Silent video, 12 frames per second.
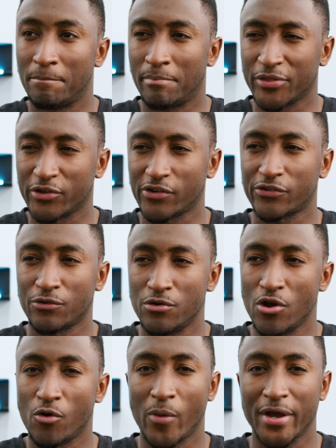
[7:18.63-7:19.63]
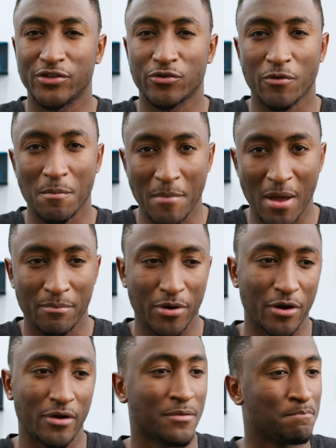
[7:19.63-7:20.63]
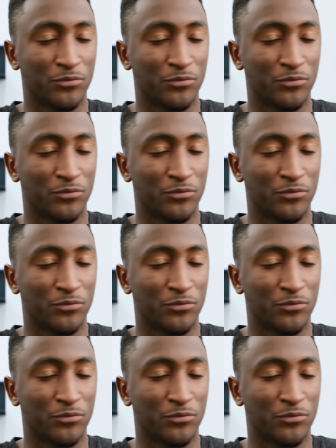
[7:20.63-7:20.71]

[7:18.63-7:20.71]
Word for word: but there's also no way to remember